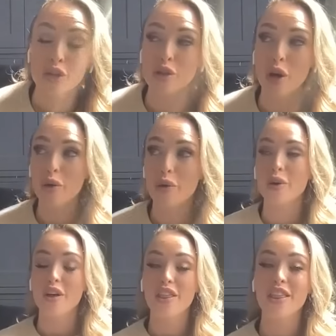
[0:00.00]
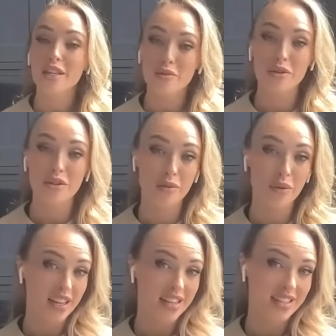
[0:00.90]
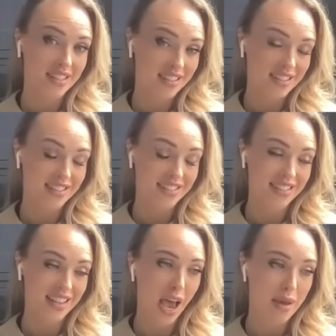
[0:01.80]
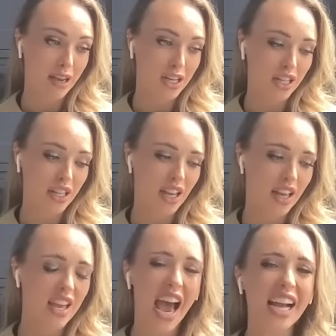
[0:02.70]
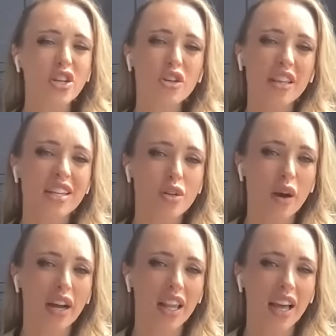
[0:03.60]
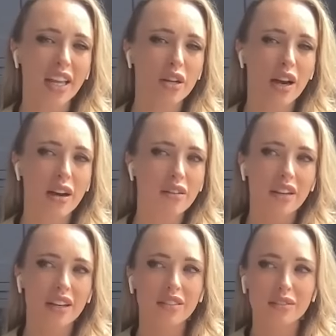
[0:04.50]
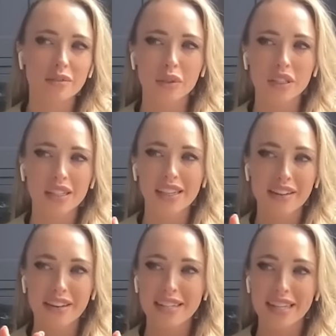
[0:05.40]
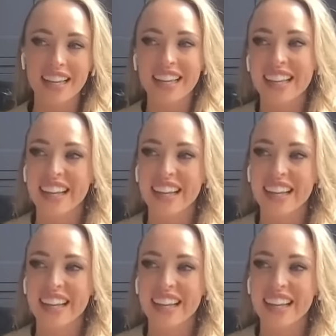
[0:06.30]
So this was a weird time actually. I think I do things quite like, you know, out outwardly crazy.